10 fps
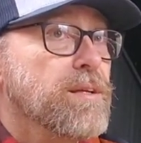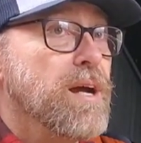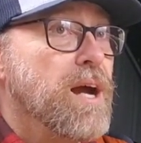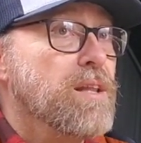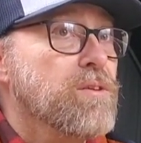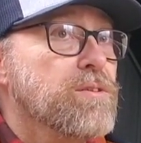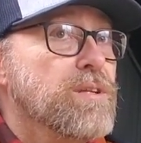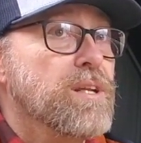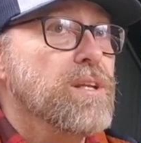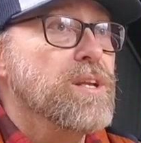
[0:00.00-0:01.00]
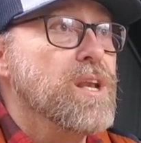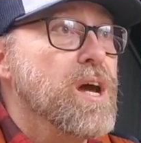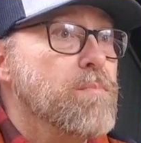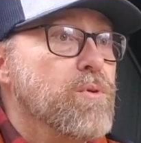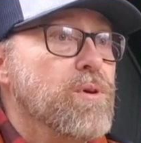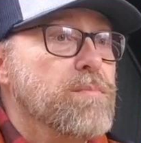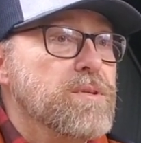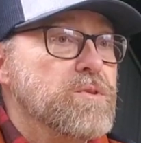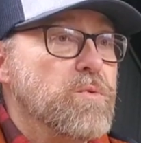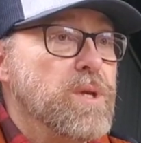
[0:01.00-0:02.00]
I looked at a number in
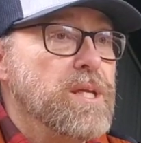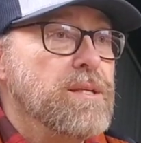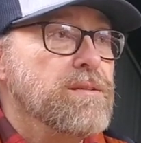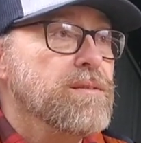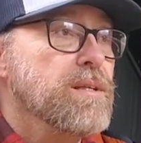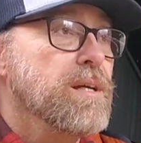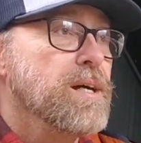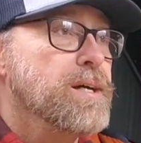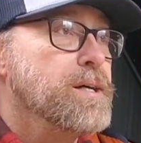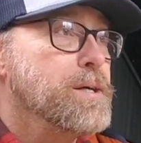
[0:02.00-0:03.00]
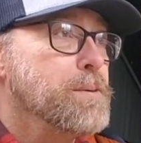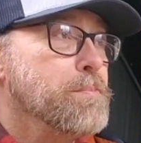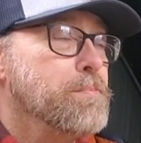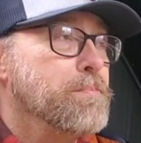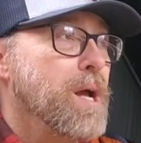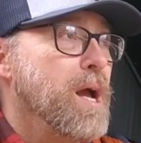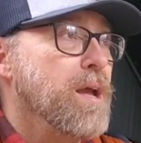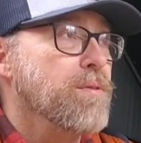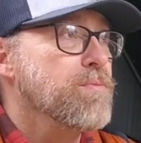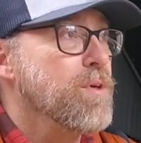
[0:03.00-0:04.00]
between.
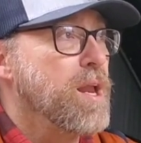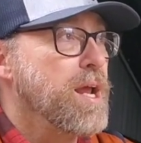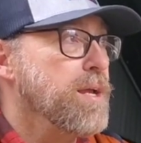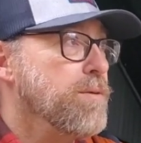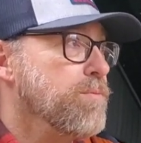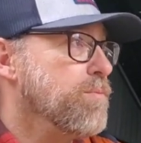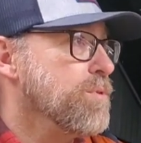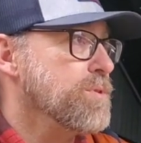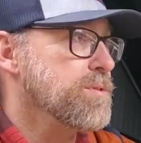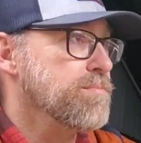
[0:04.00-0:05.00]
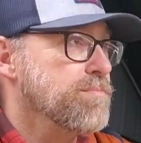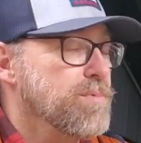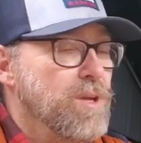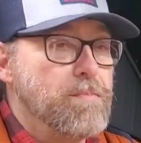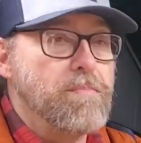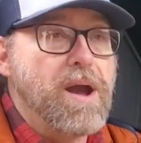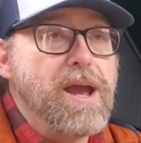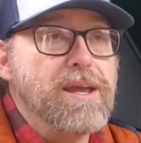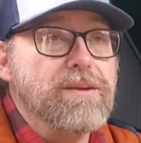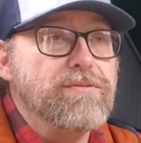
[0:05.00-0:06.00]
I thought I was going to
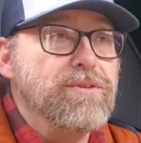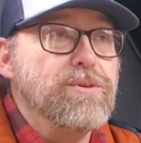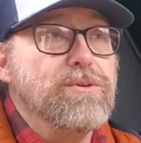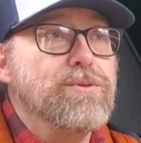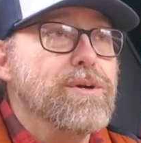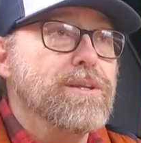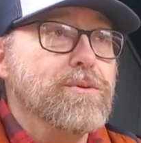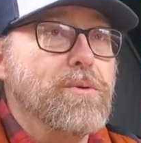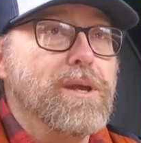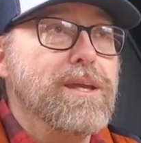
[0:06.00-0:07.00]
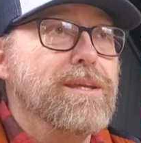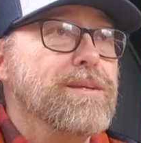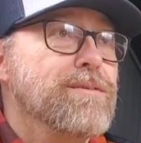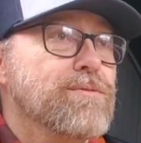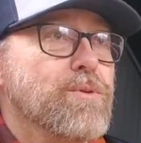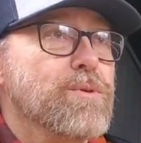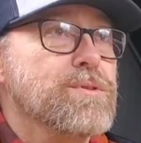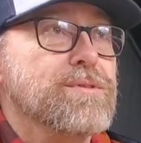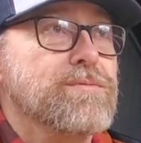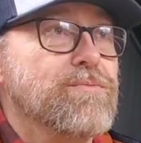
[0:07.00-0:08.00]
buy a few on the way. Of
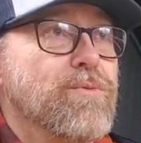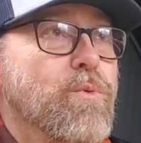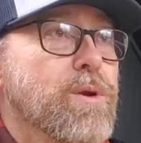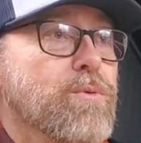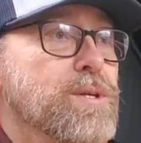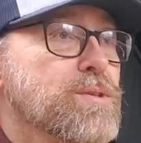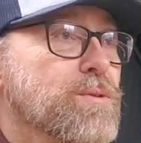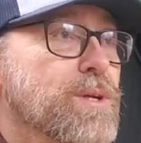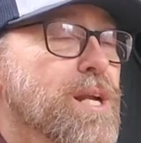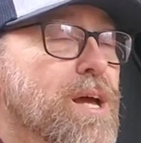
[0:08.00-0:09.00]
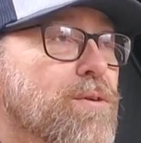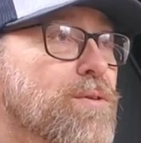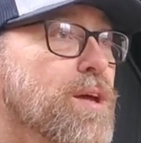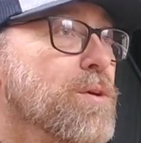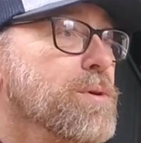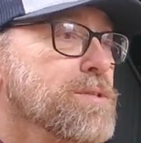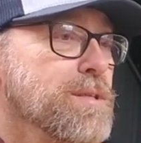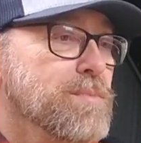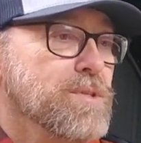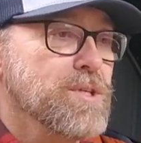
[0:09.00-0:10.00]
course, one reason or another, that always
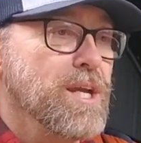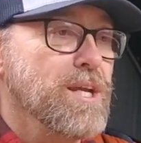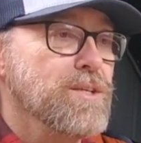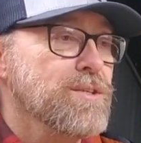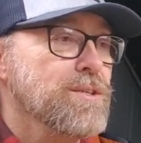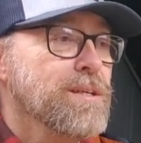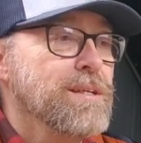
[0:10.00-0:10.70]
seemed to change.